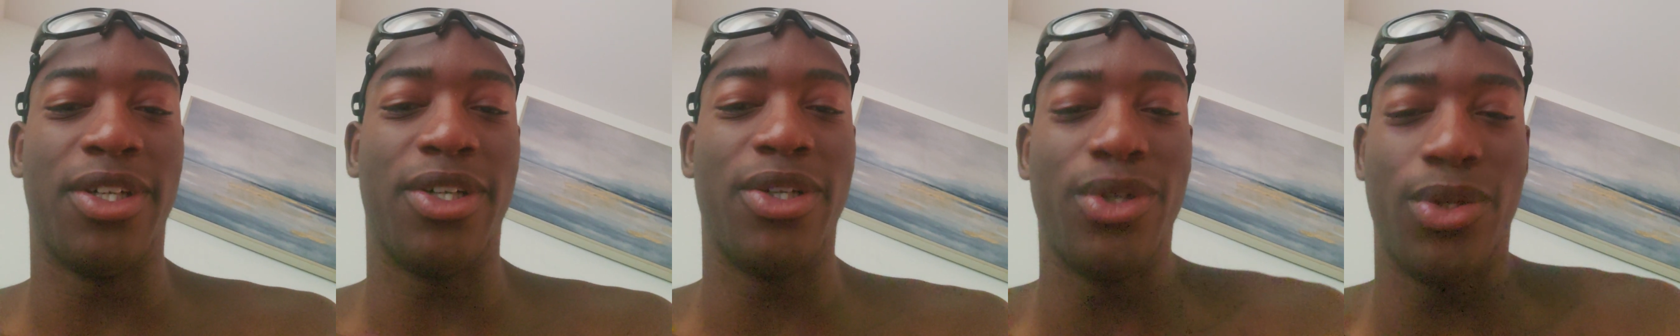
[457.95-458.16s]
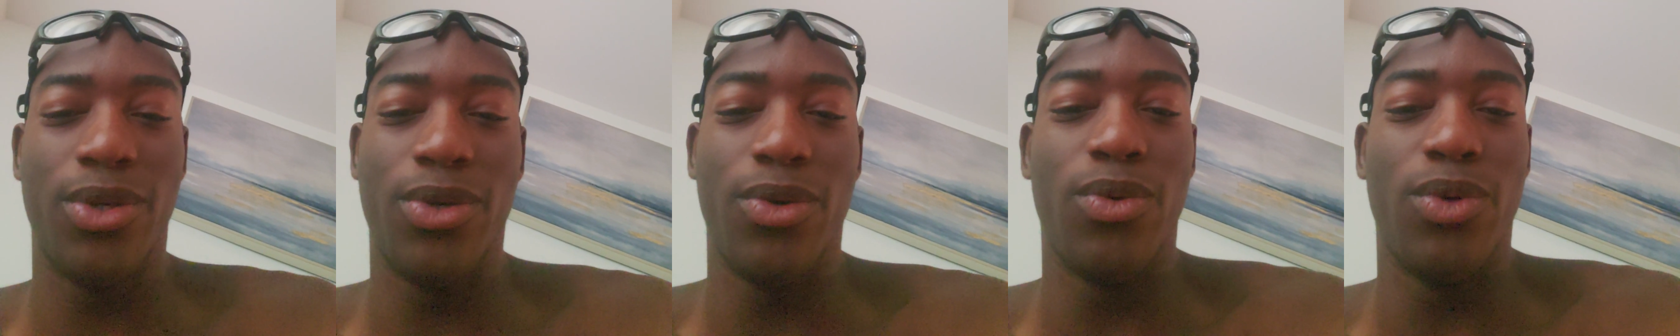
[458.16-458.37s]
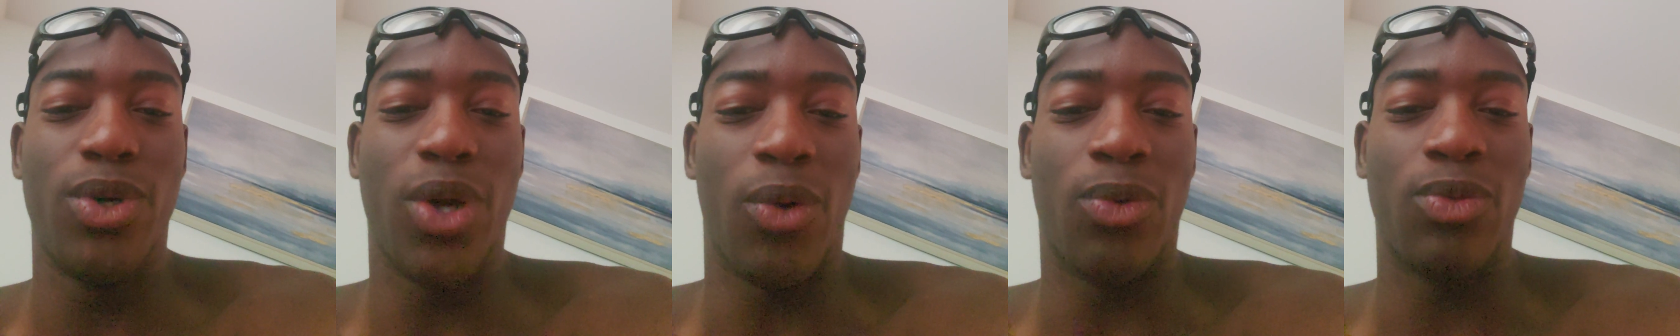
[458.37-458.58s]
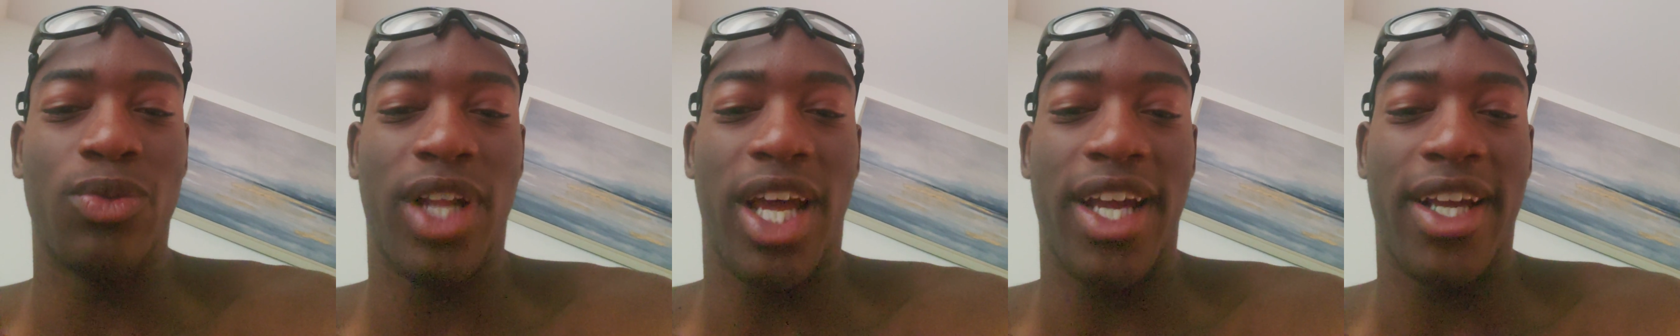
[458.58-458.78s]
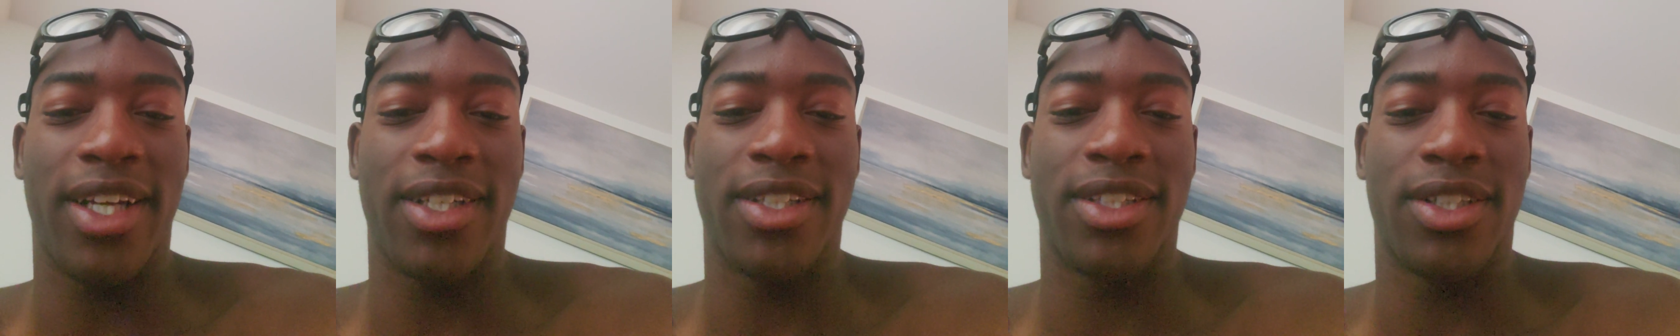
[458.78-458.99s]
you don't
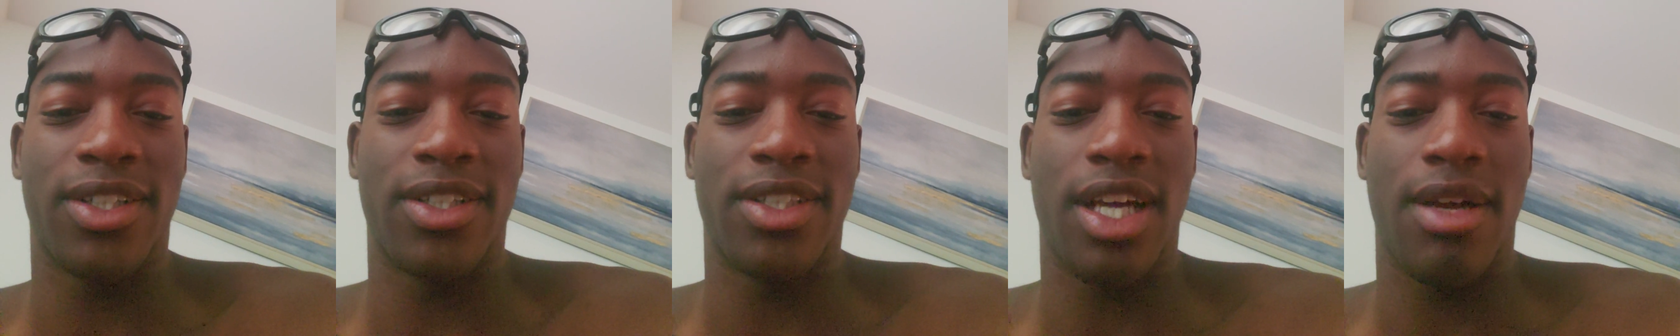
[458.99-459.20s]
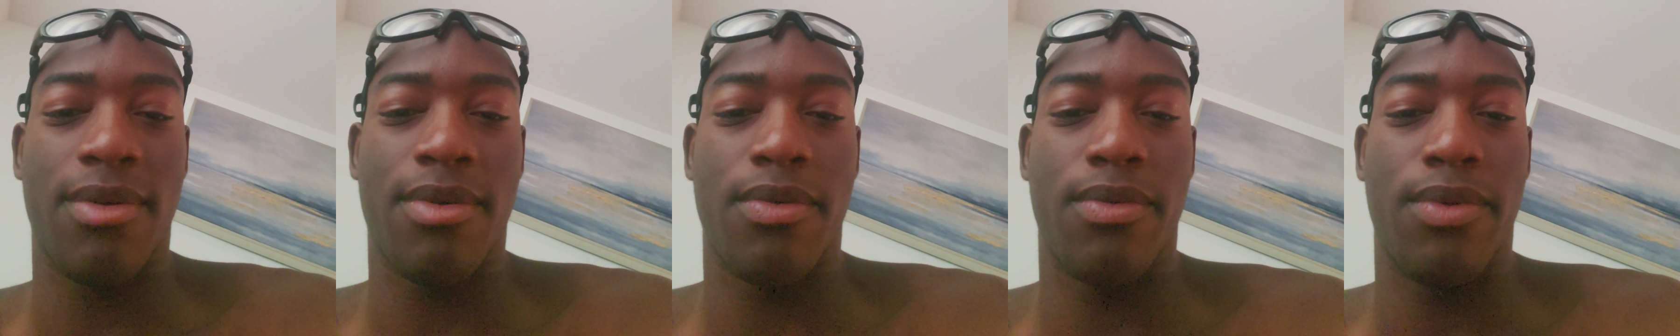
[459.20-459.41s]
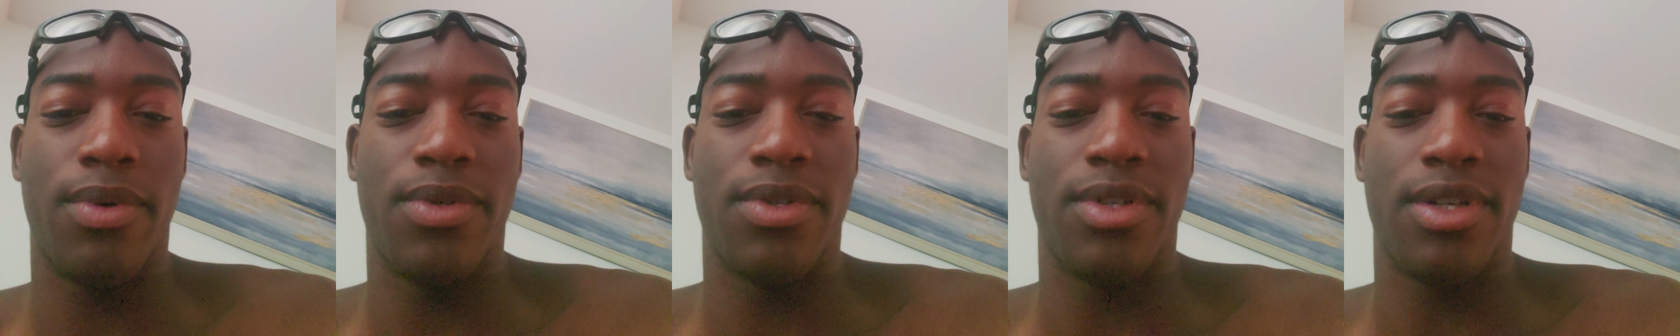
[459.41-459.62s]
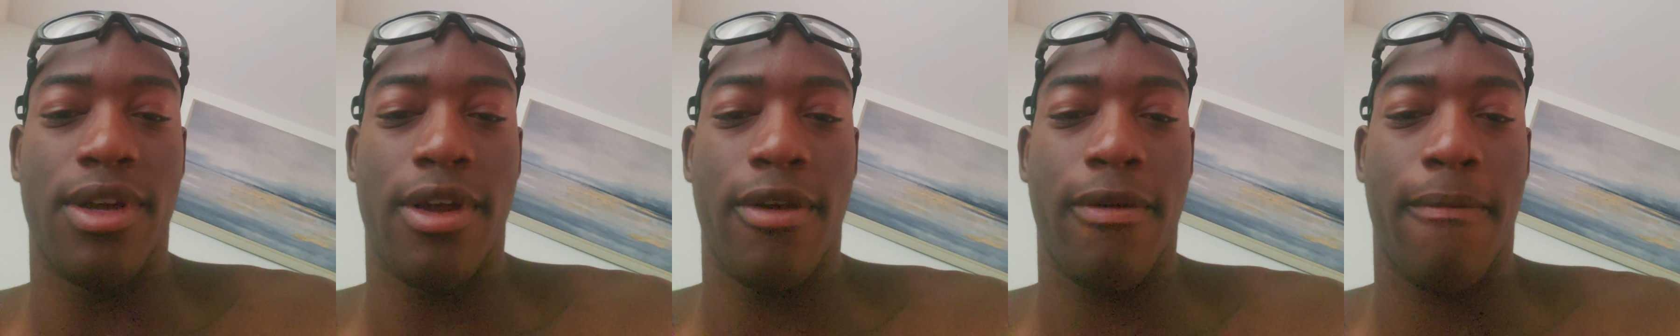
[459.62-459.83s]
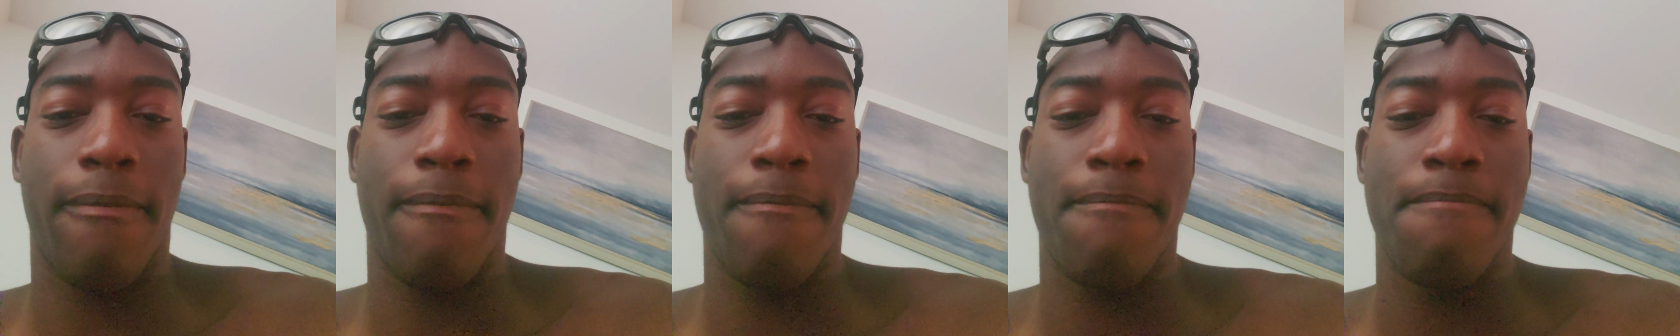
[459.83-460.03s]
like a certain type of music.